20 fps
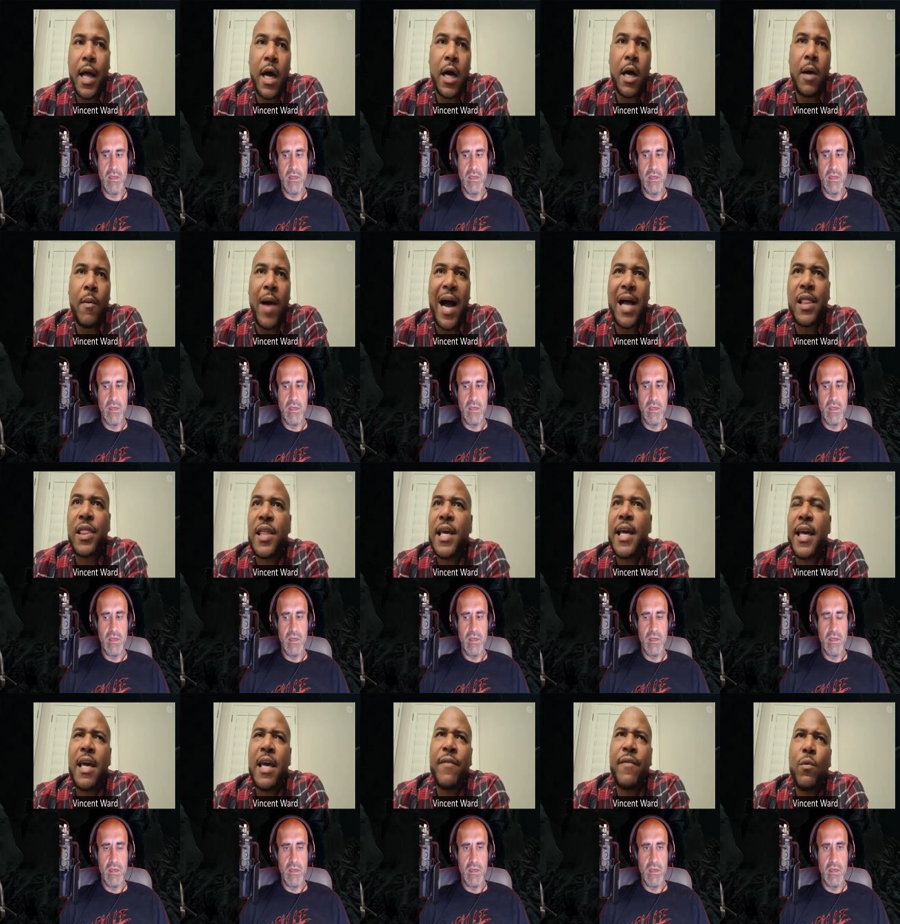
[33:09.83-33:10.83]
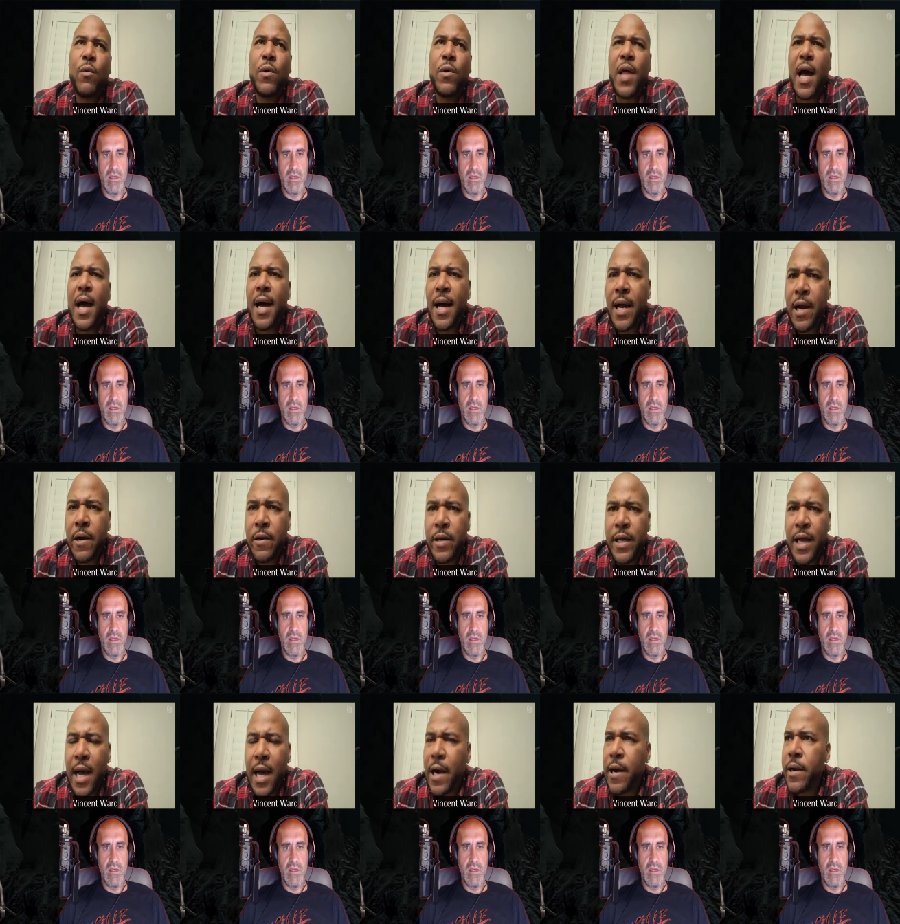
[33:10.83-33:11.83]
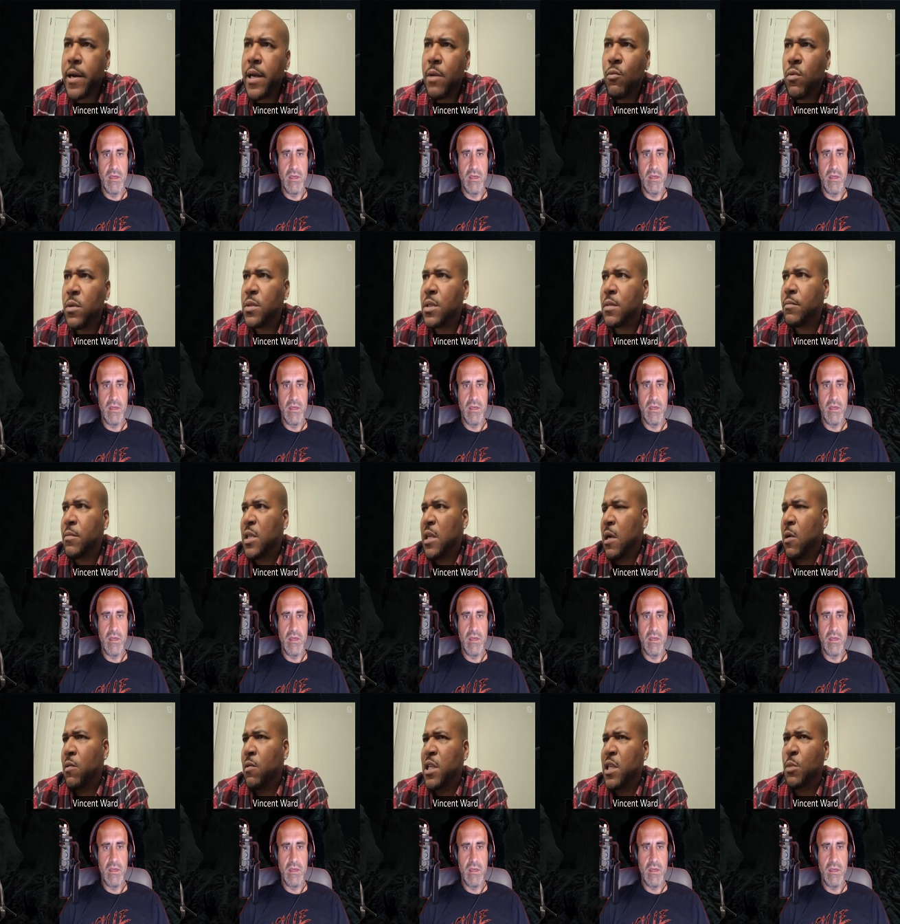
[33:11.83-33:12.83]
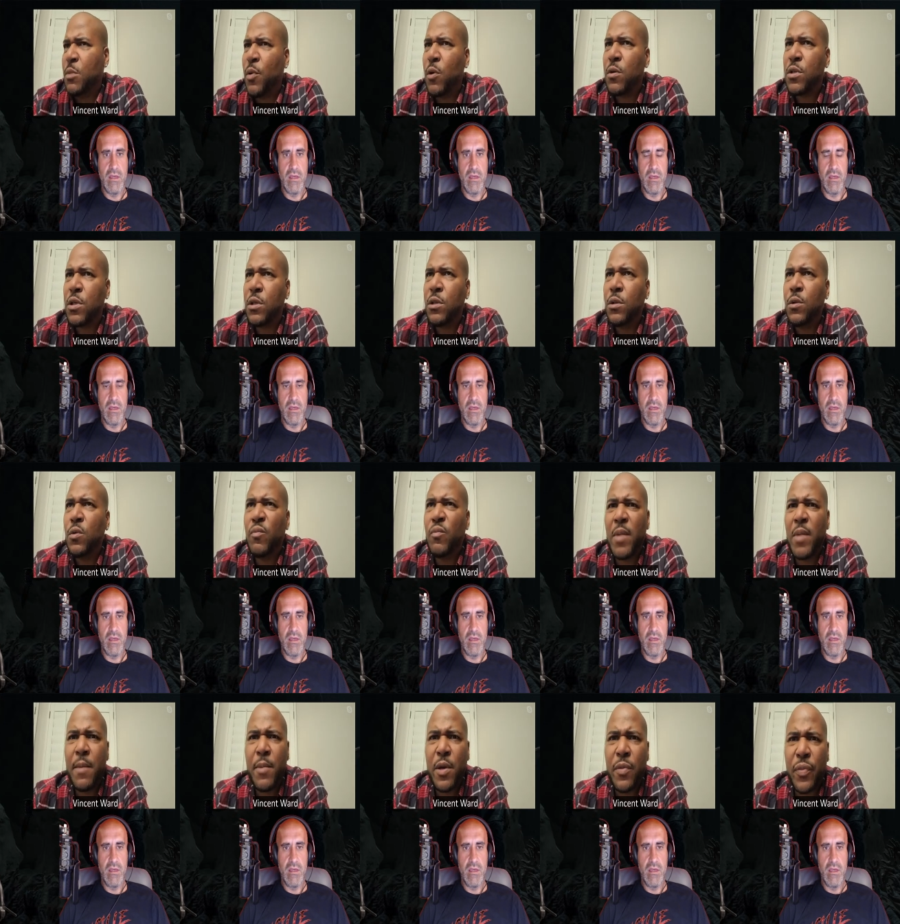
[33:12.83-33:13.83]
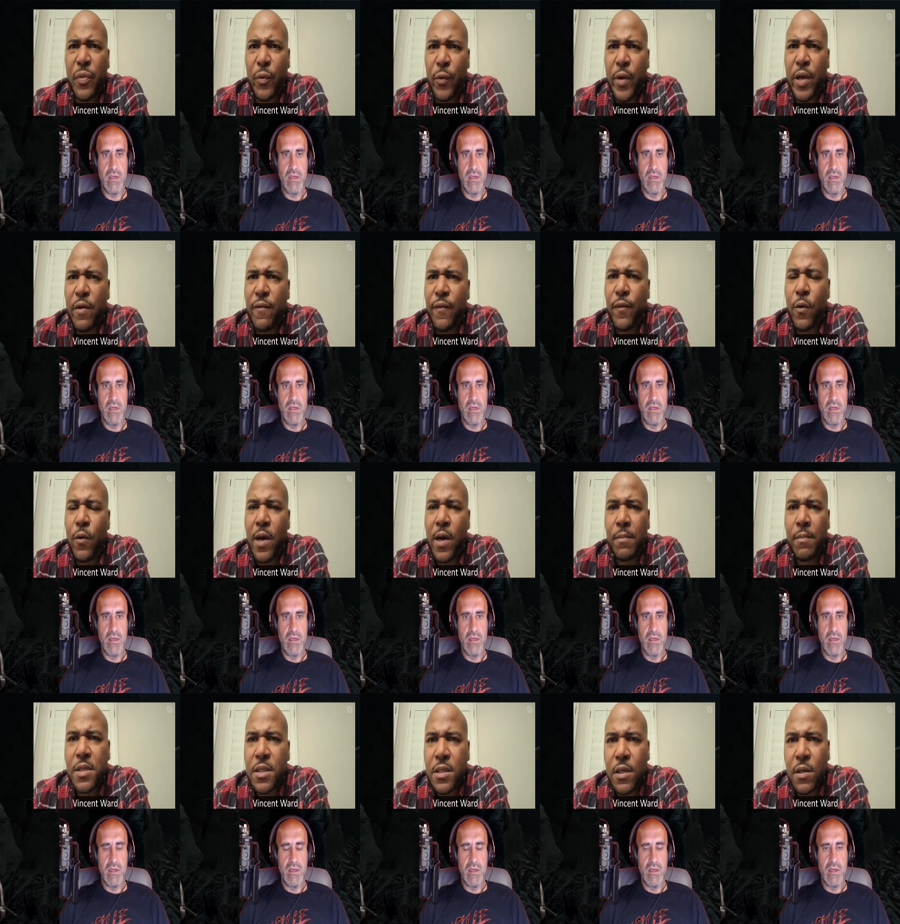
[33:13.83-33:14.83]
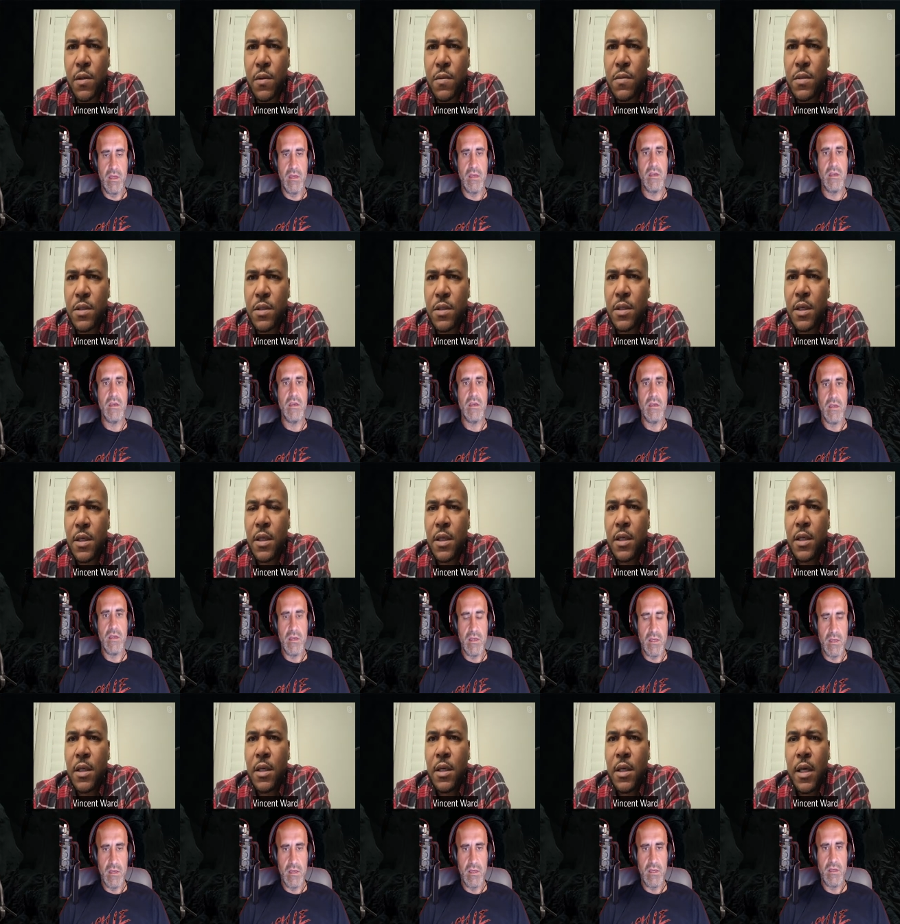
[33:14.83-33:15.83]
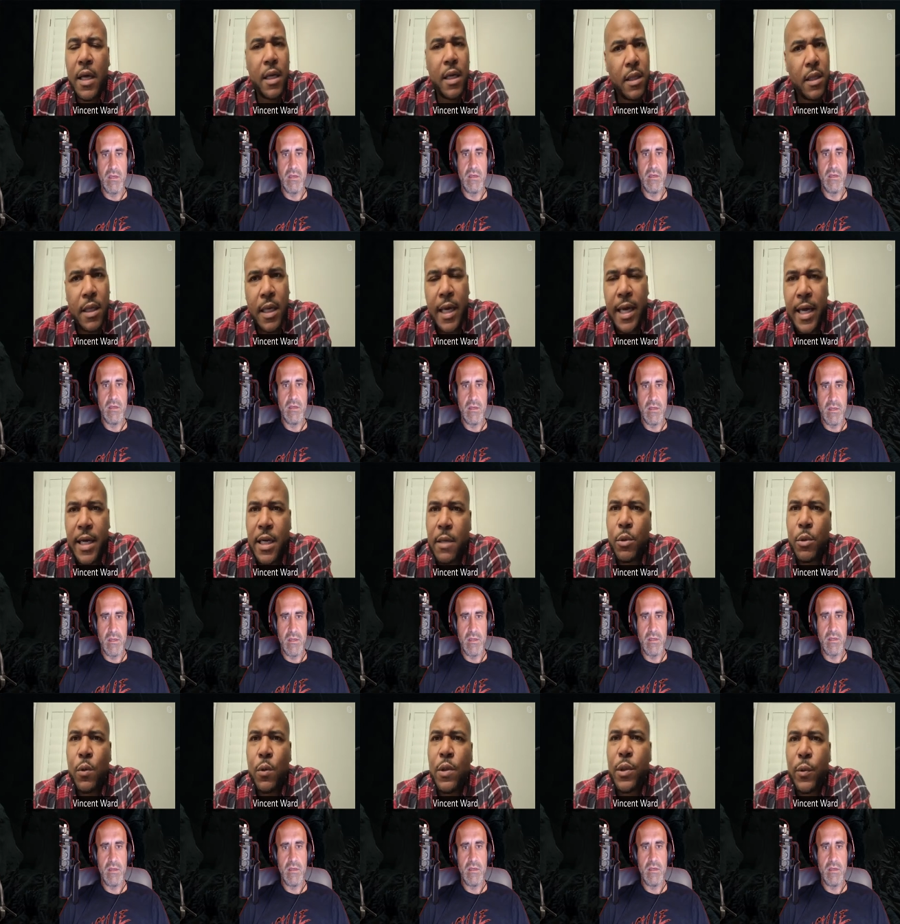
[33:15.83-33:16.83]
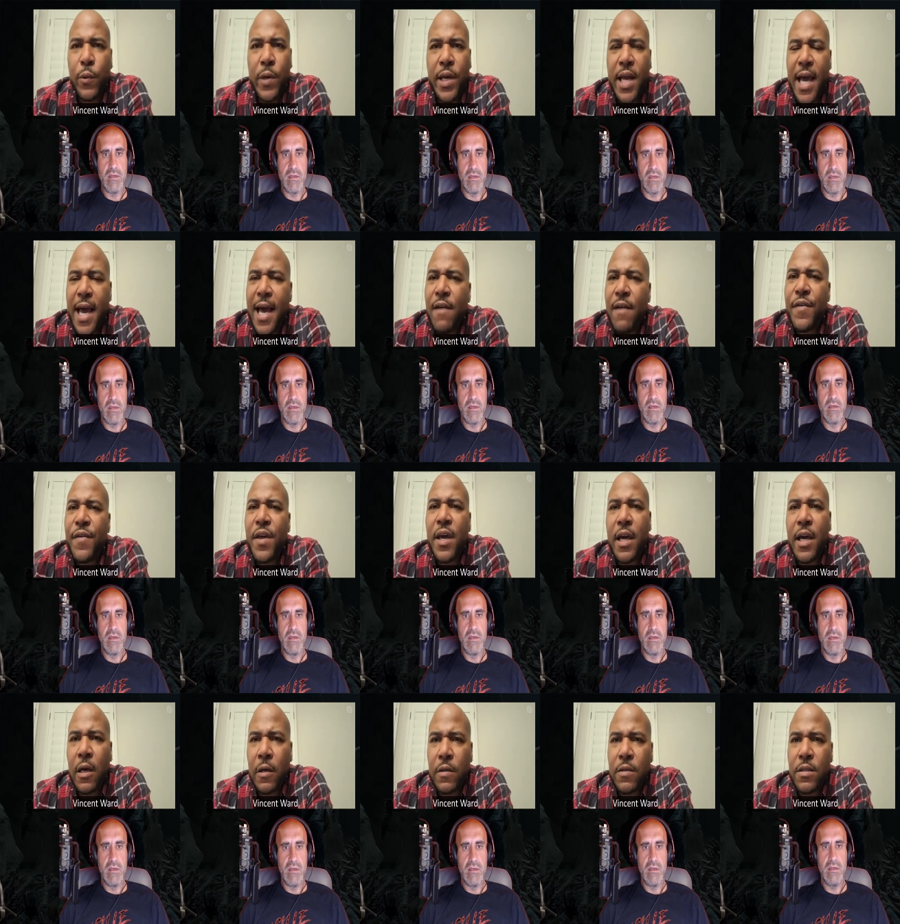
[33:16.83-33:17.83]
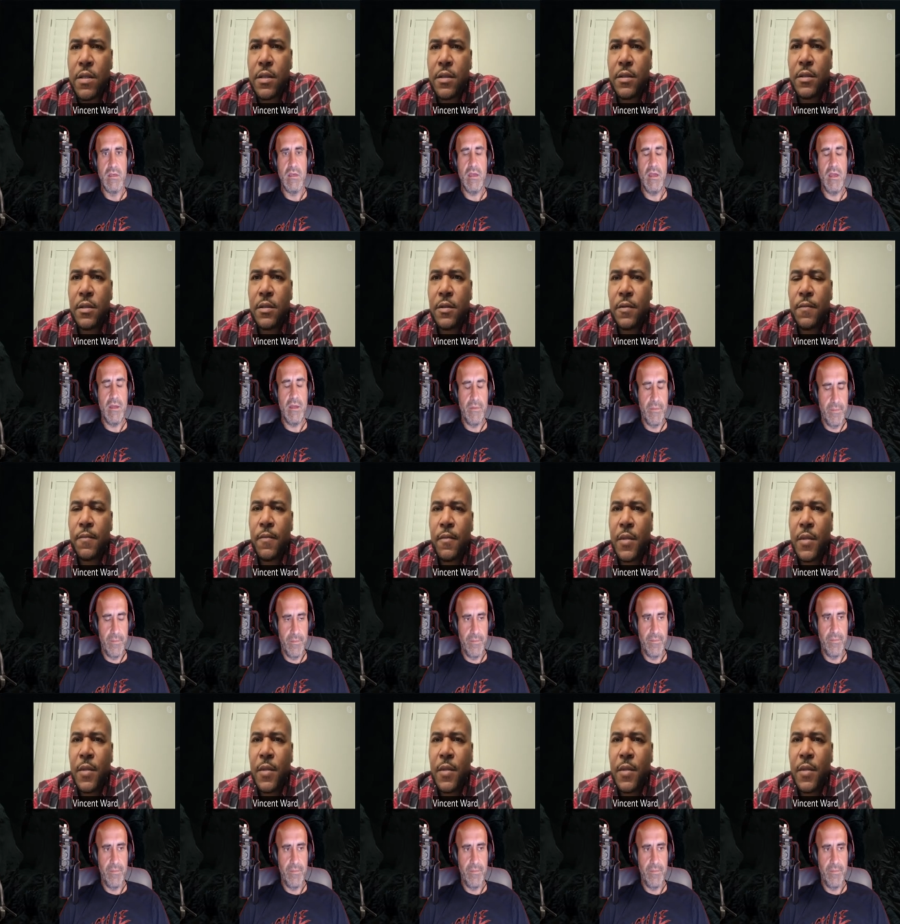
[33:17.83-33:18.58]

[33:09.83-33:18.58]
Speaker 1: Uh, I think even with IronE, IronE was only supposed to do maybe three or four episodes. He ended up doing three and a half years. Yeah.